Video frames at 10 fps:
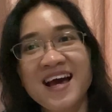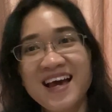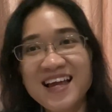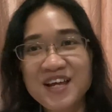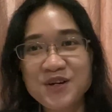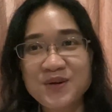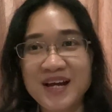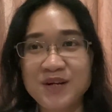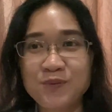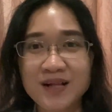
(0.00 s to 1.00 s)
Hello
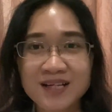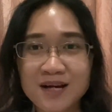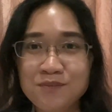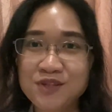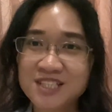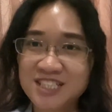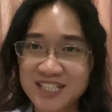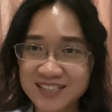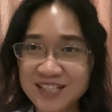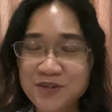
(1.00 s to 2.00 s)
and welcome to the
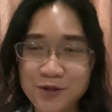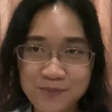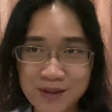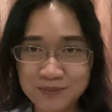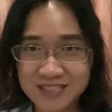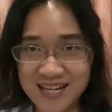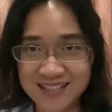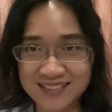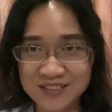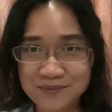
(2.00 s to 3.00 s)
Gentle Roadmap
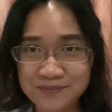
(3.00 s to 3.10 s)
channel.